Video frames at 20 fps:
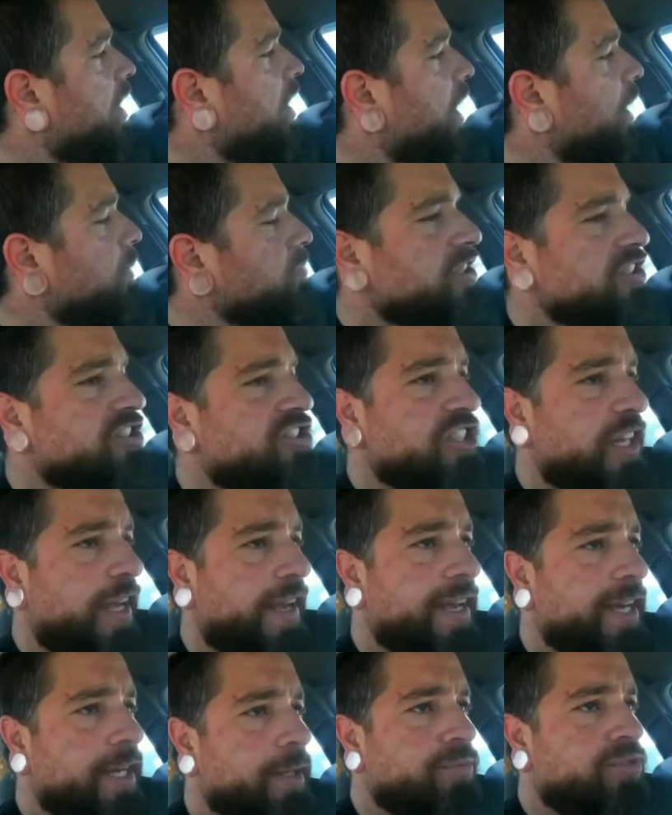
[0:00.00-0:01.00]
I was at
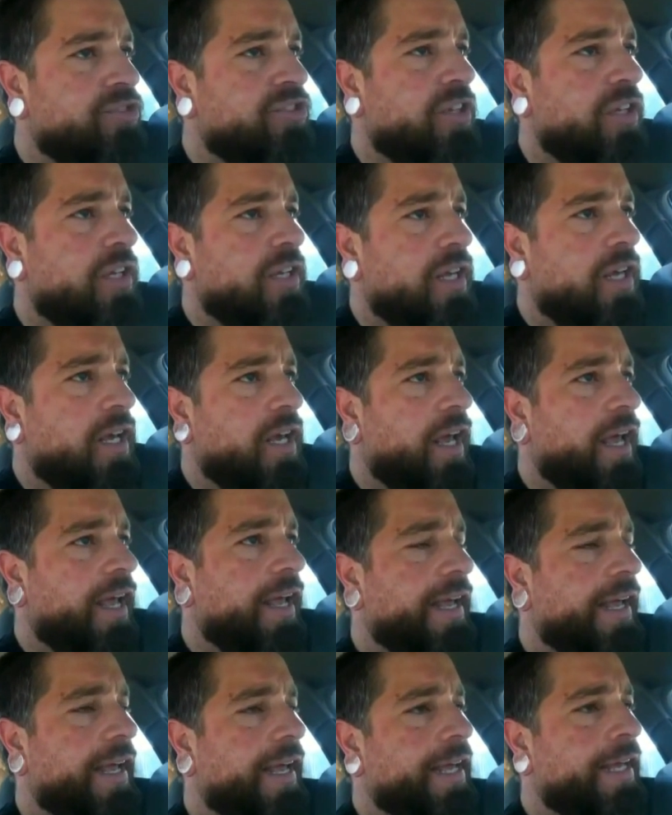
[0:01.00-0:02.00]
Sam's,
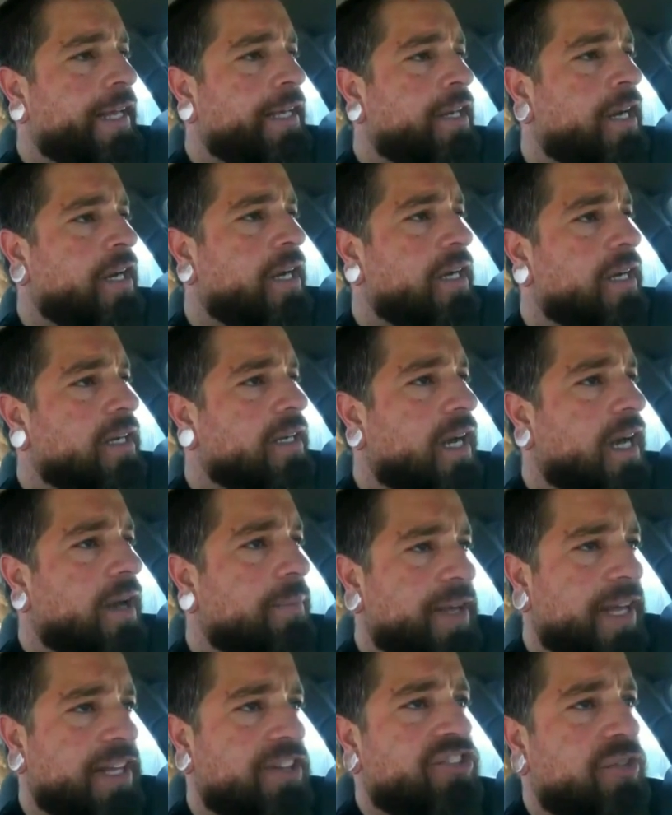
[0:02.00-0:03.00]
and I'm
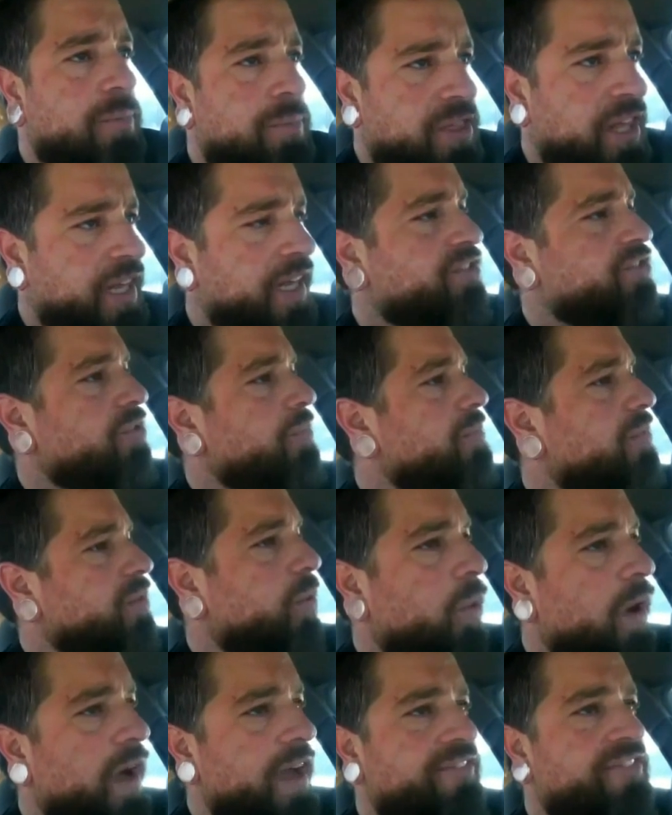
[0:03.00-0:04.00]
getting some things from the
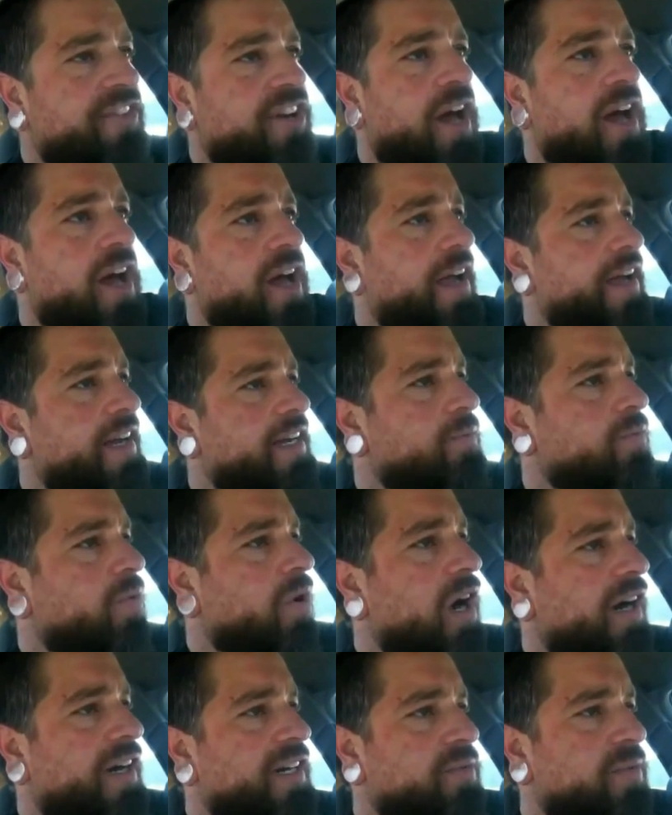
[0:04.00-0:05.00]
wife and I, and I'm
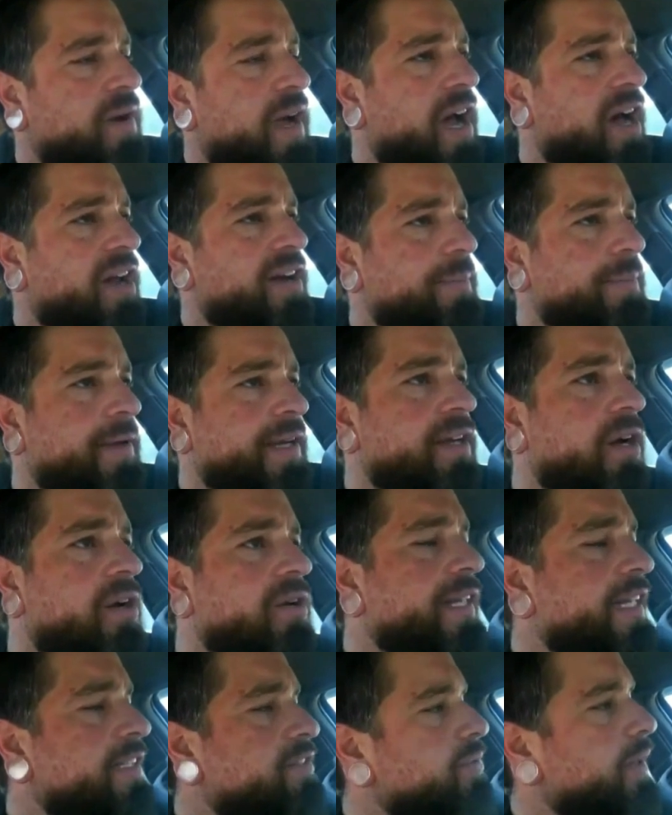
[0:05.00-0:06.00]
walking around, and I'm like,
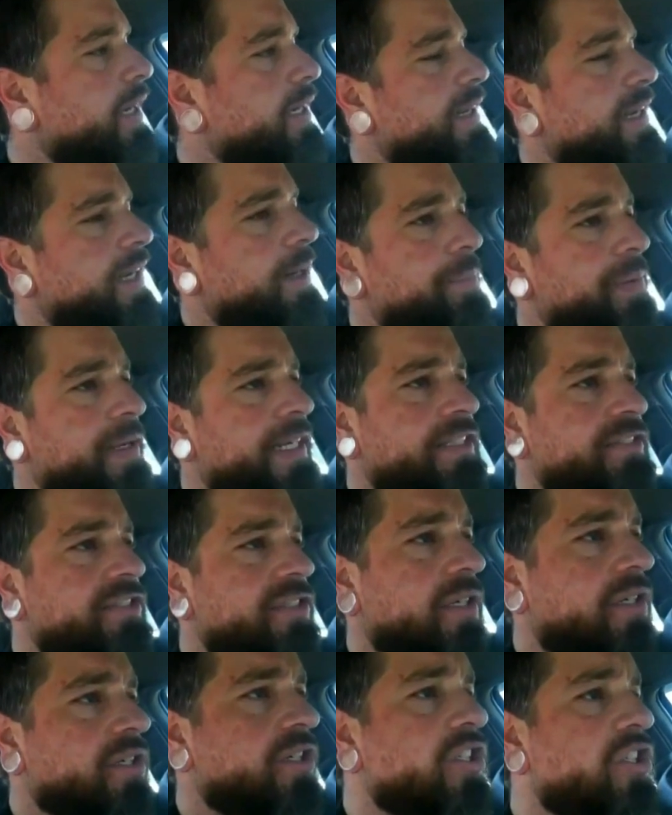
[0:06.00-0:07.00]
oh, that's right, they got
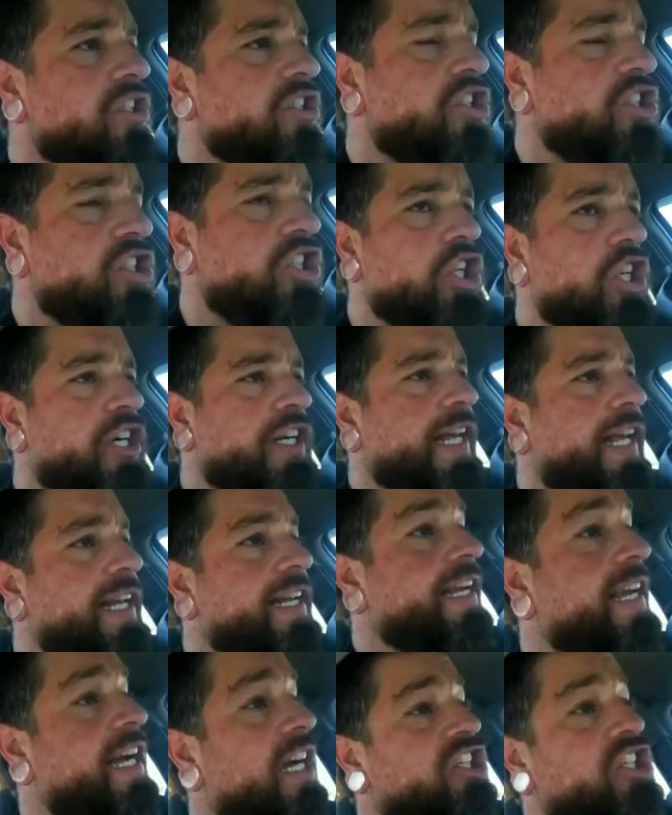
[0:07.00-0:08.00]
pizza. Good,
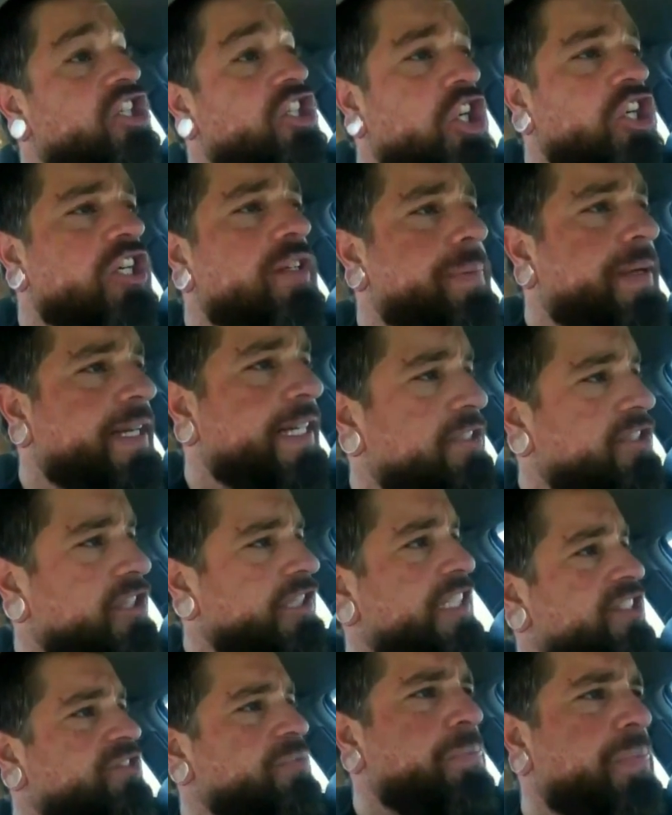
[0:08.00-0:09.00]
and they got good pizza,
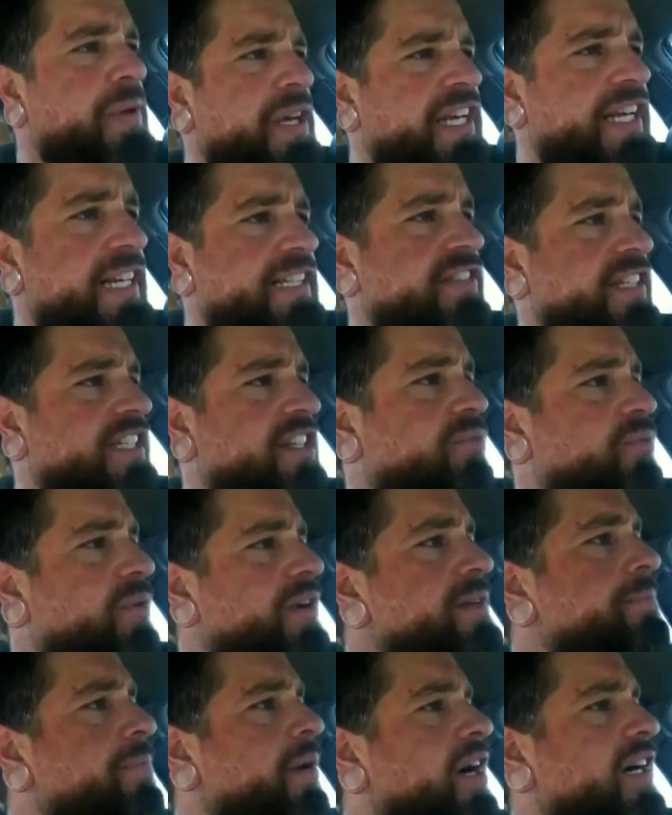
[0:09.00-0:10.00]
and it's big. It's like
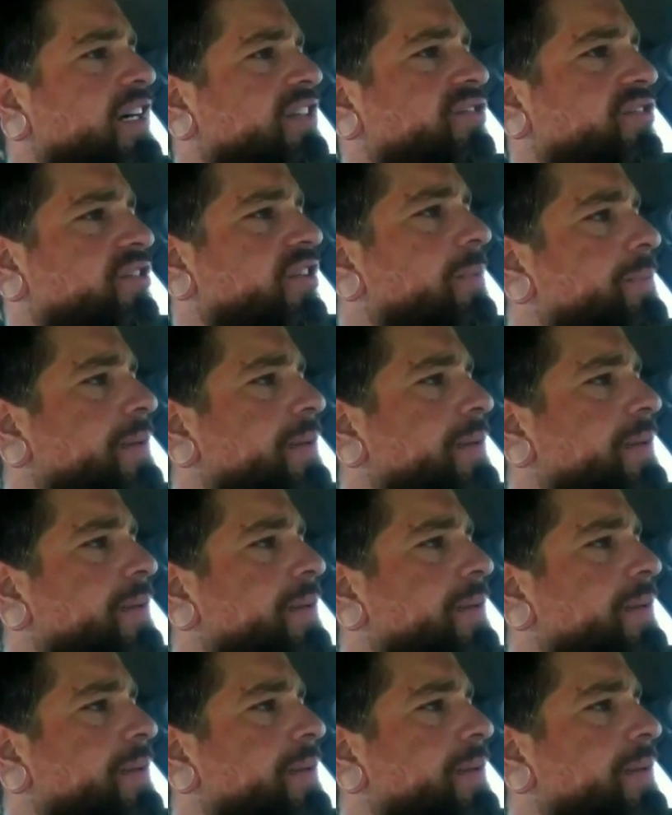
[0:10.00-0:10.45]
$3 for a